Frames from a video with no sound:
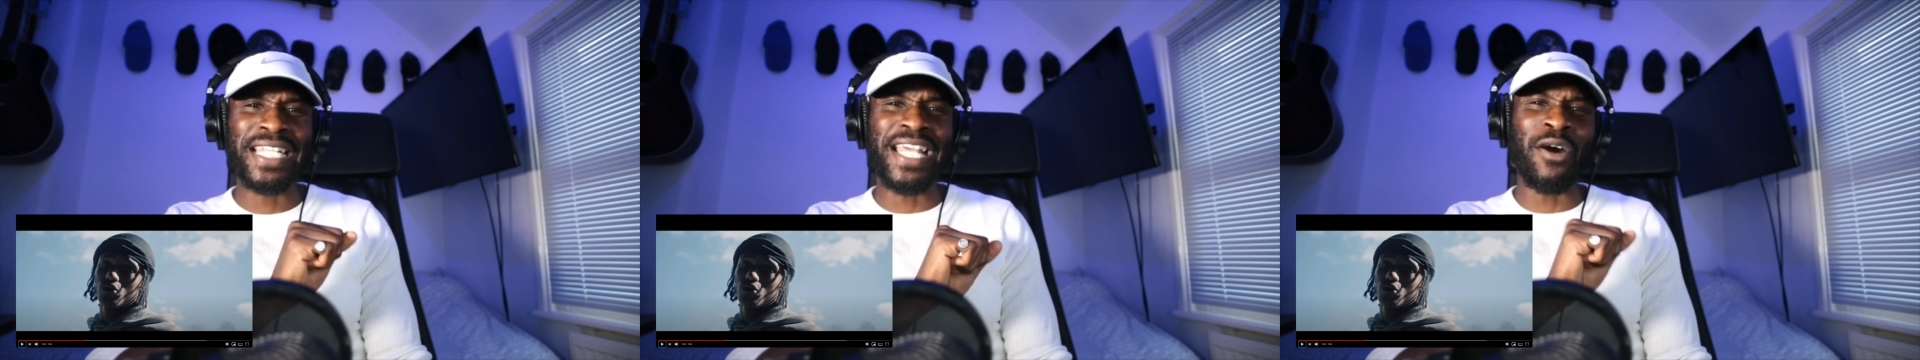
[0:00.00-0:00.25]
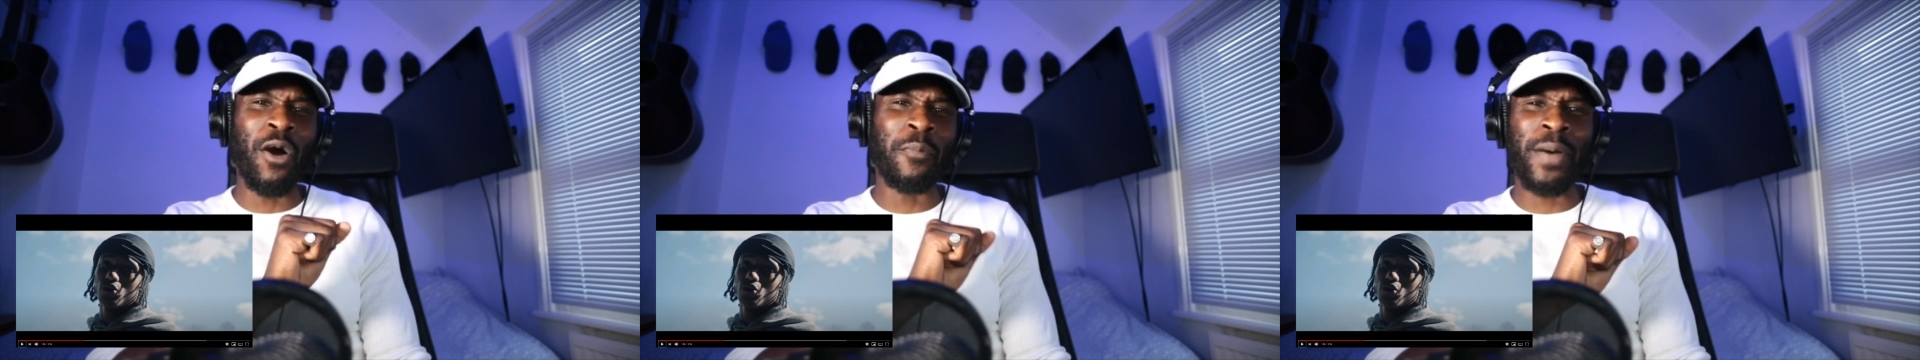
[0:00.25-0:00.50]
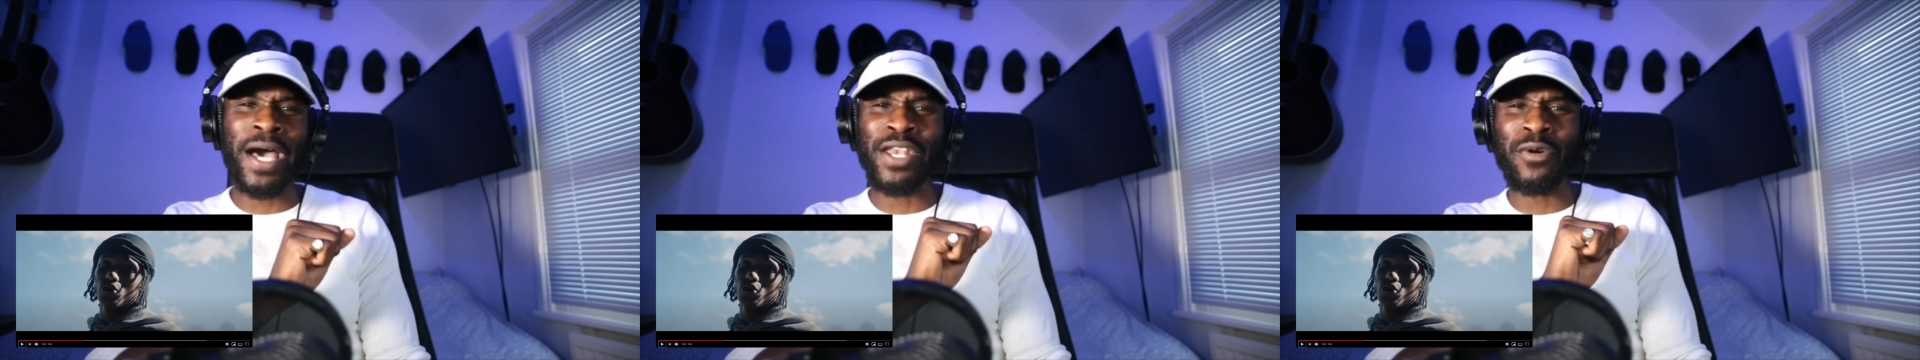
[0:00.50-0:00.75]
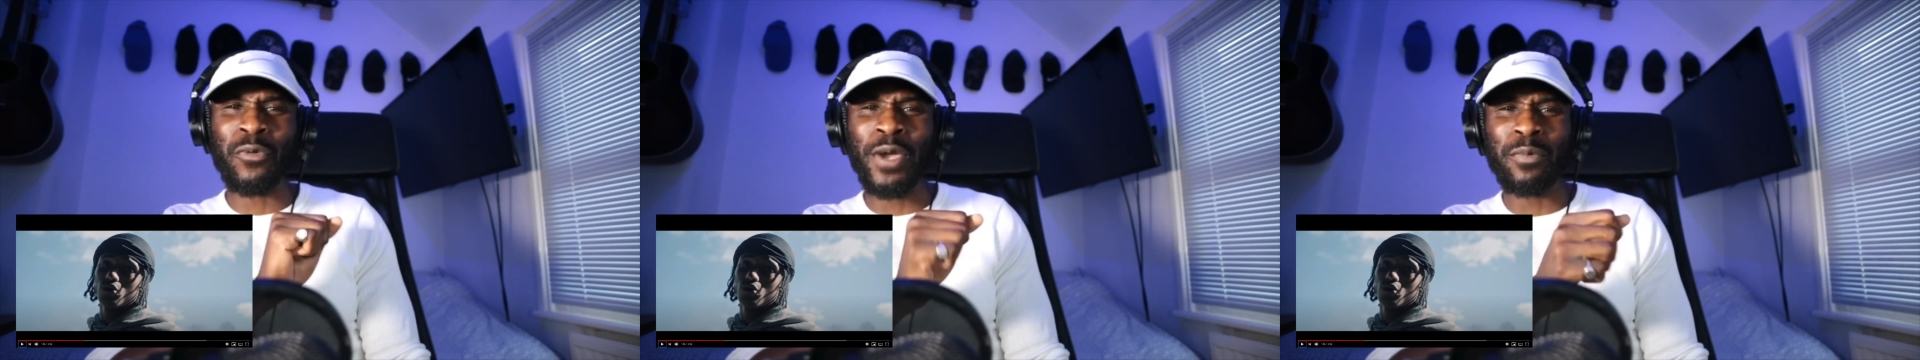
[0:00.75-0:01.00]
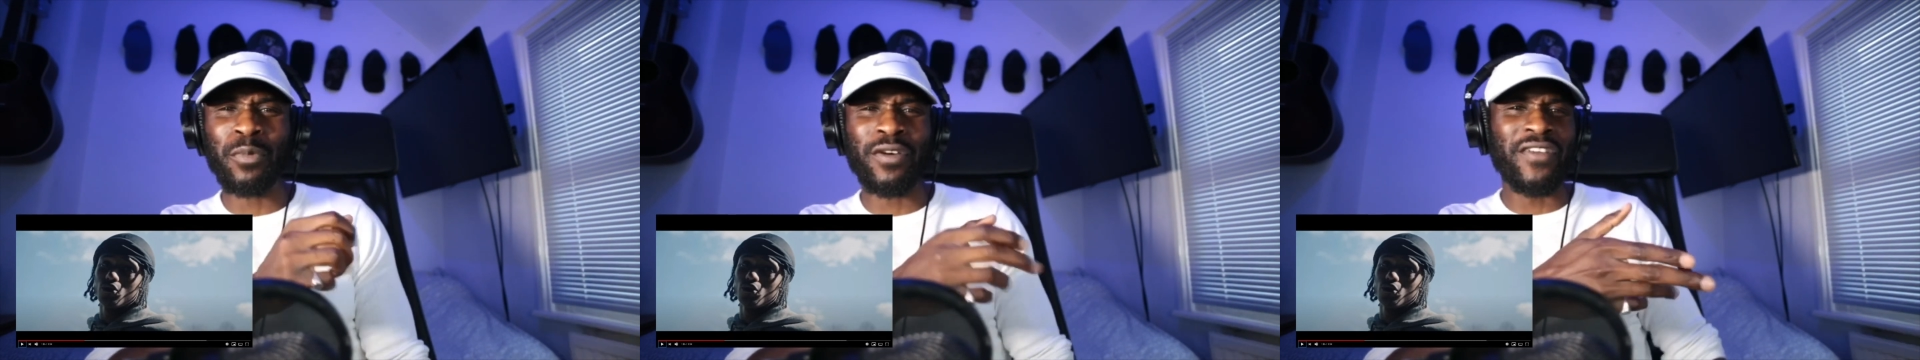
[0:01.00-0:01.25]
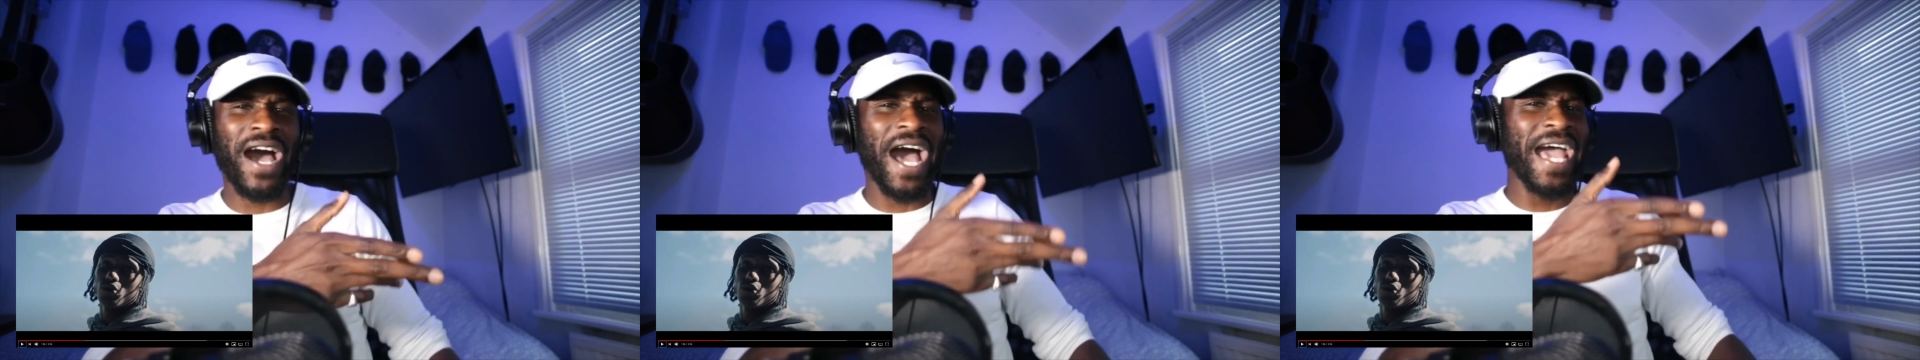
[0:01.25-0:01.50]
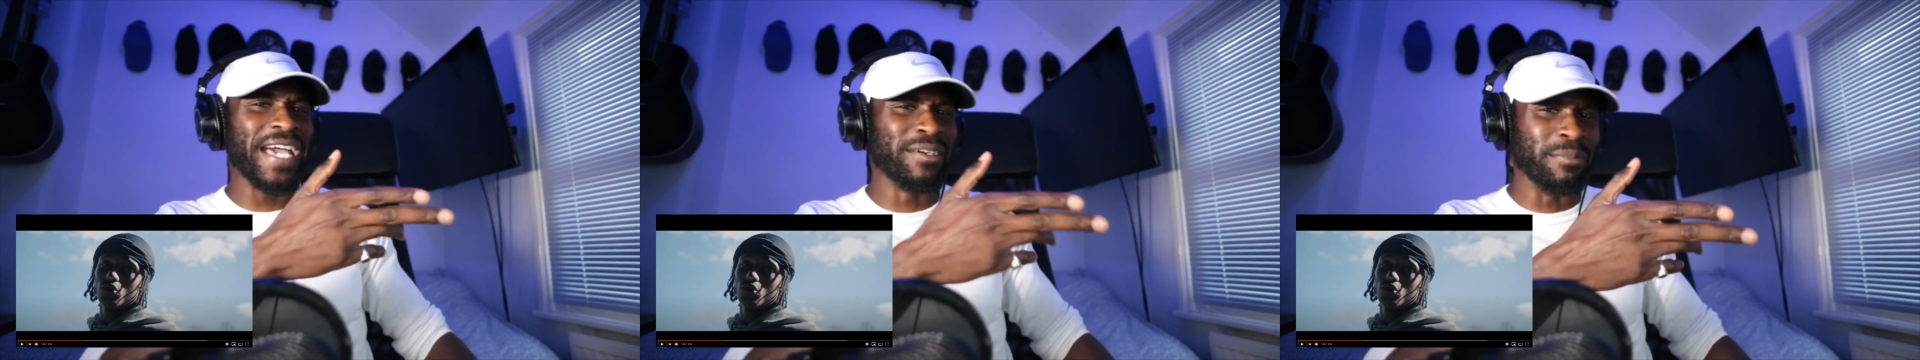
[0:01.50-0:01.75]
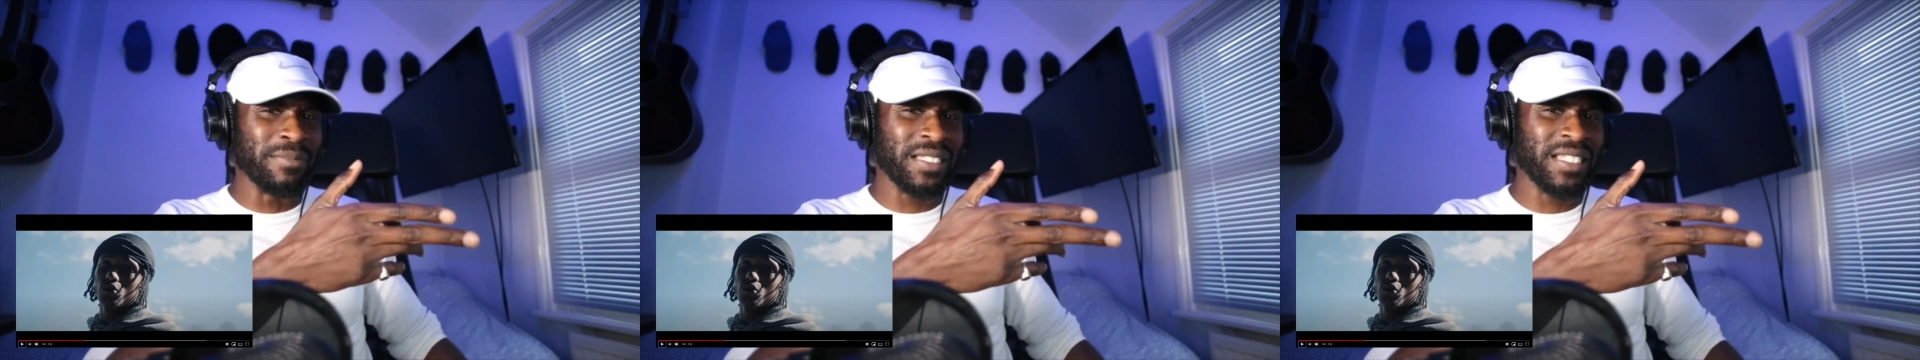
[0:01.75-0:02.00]
then hop at the whip with
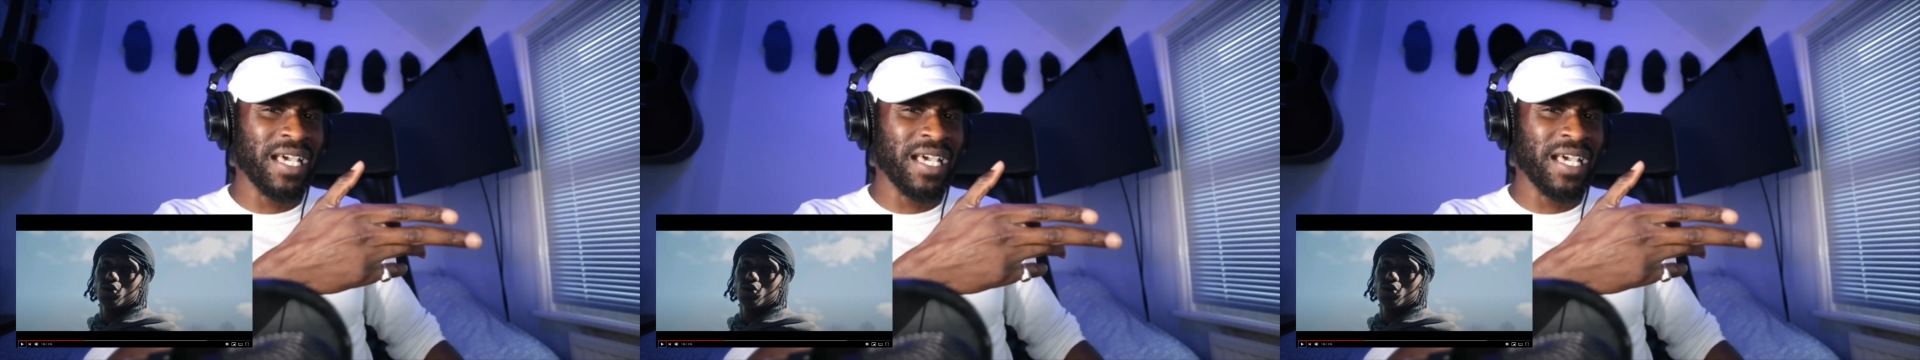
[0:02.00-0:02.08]
items.